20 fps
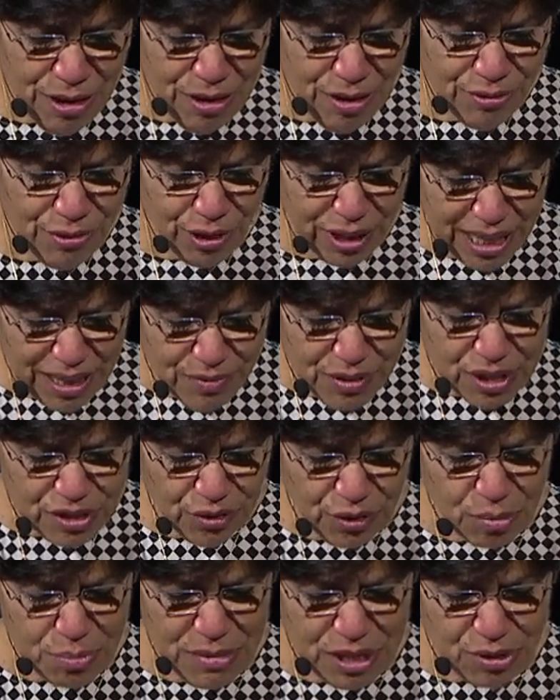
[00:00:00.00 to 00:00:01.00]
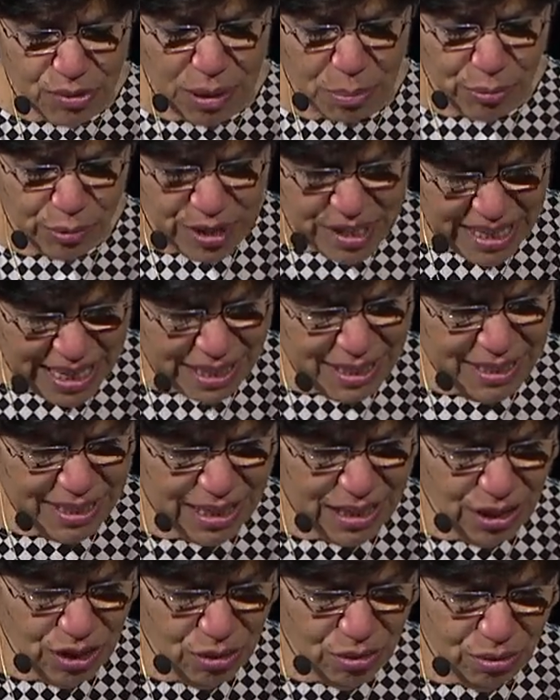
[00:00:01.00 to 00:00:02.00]
forgive us for
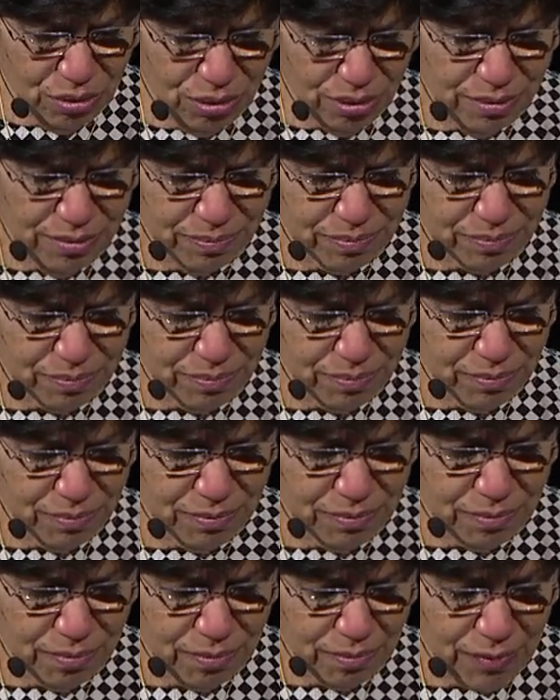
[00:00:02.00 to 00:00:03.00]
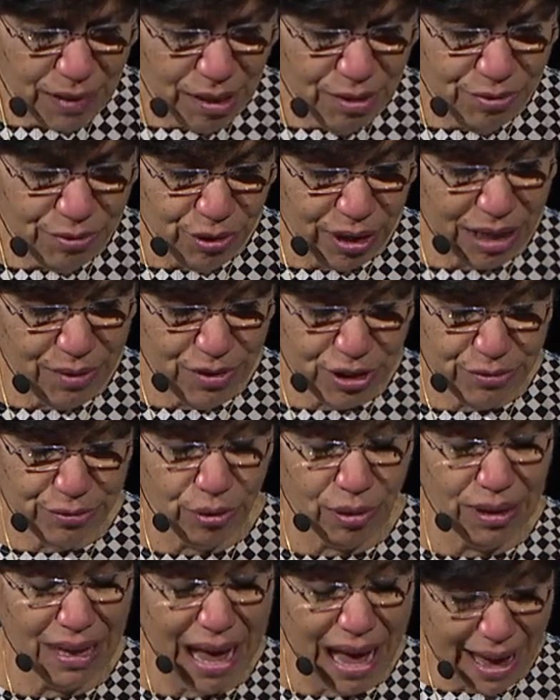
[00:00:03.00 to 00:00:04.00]
misrepresenting you. Forgive us
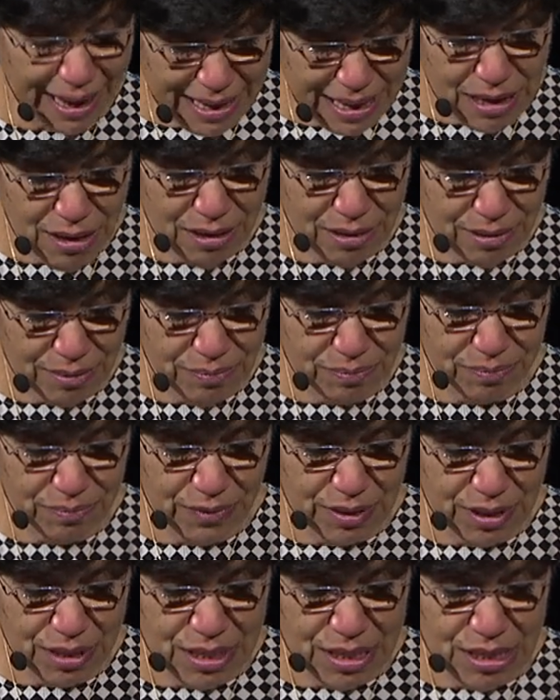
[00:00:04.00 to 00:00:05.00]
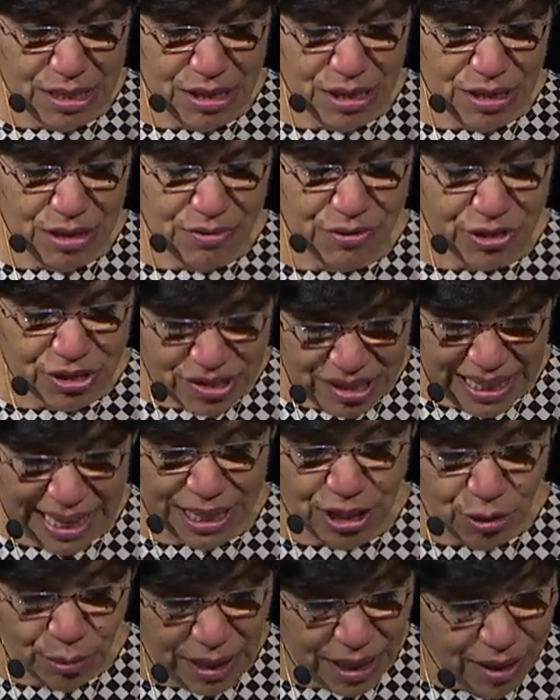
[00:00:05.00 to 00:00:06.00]
for lying, for
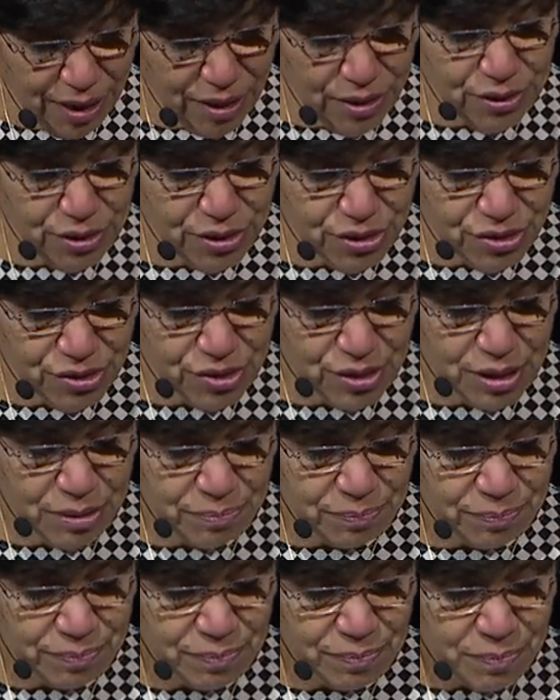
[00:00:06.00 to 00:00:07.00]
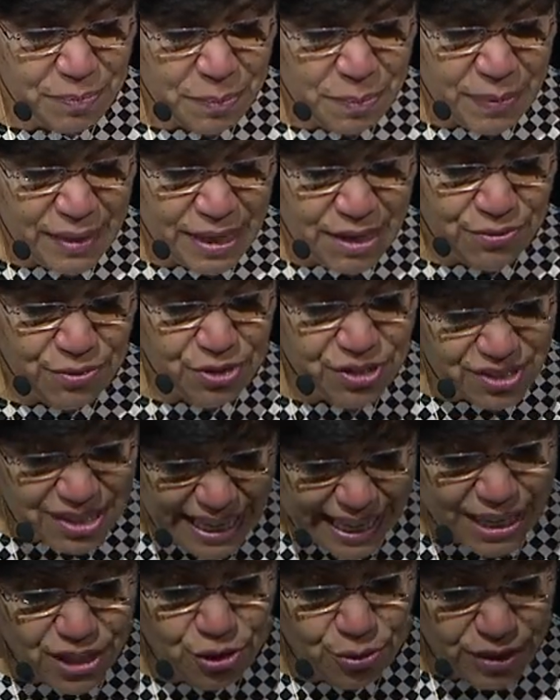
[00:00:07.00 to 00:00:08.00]
slandering others, for
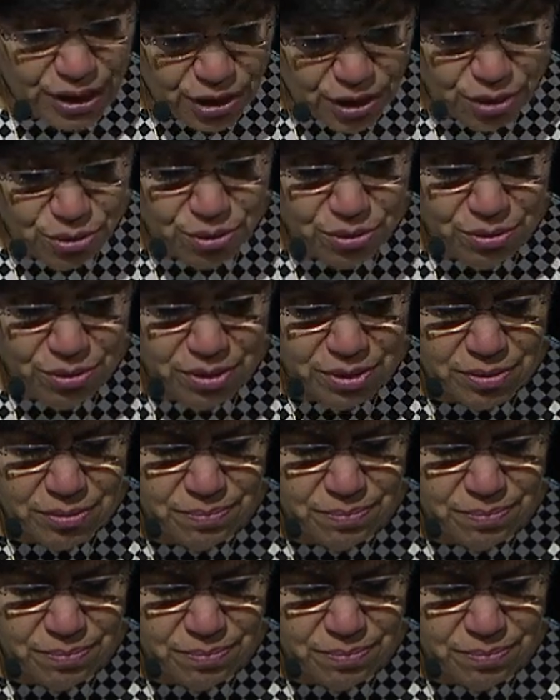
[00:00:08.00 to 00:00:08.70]
slandering you.